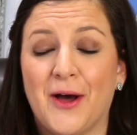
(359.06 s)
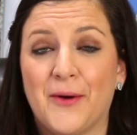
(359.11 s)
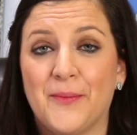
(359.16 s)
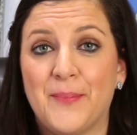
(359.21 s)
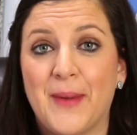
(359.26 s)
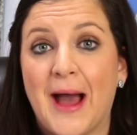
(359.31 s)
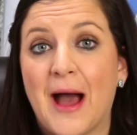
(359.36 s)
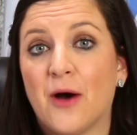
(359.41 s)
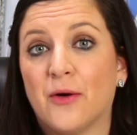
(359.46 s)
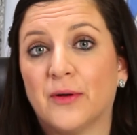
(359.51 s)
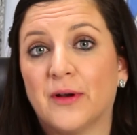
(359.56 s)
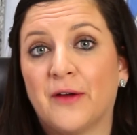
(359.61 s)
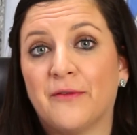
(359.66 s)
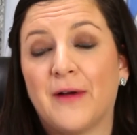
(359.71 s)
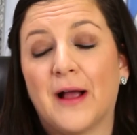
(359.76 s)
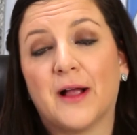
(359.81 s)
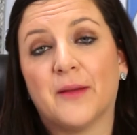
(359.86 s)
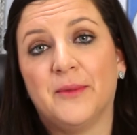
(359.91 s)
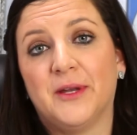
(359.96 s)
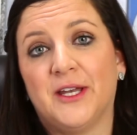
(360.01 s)
about a
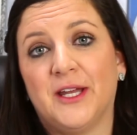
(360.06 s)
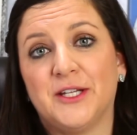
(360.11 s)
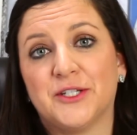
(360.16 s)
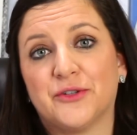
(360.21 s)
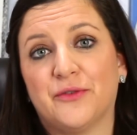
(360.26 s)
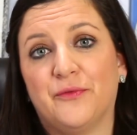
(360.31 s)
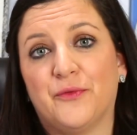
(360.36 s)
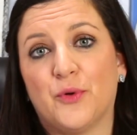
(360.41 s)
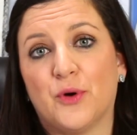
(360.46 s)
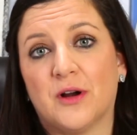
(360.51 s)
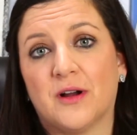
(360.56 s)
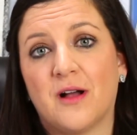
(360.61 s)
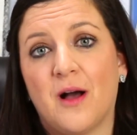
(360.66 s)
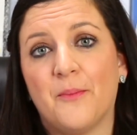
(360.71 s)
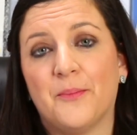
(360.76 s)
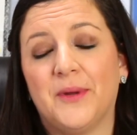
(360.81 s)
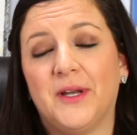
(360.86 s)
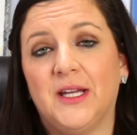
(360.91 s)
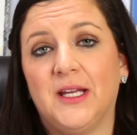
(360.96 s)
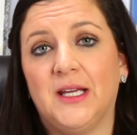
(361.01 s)
recommendation for a
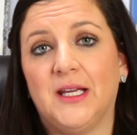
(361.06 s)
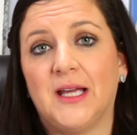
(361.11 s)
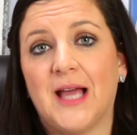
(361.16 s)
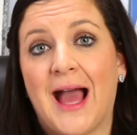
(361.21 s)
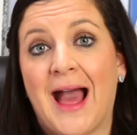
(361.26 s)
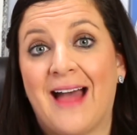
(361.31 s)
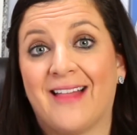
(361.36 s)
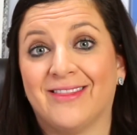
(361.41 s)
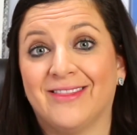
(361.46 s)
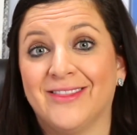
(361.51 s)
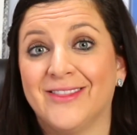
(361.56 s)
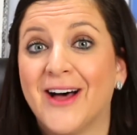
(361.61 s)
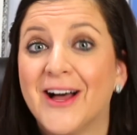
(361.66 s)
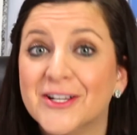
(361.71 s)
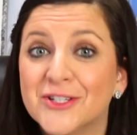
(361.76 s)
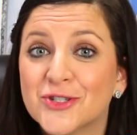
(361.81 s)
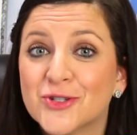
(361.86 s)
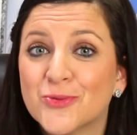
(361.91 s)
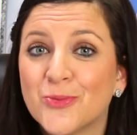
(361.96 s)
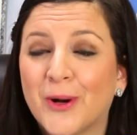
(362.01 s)
company at
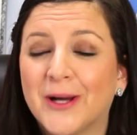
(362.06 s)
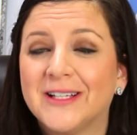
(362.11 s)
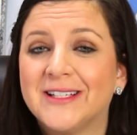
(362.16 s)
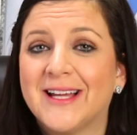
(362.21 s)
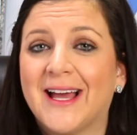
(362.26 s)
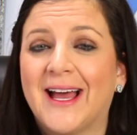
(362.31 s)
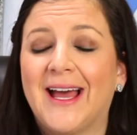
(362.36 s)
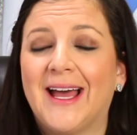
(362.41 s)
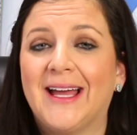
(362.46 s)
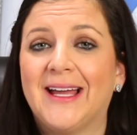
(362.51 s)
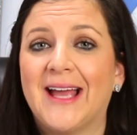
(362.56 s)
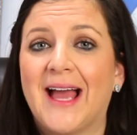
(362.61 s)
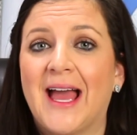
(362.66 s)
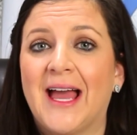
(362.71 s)
lunch one day,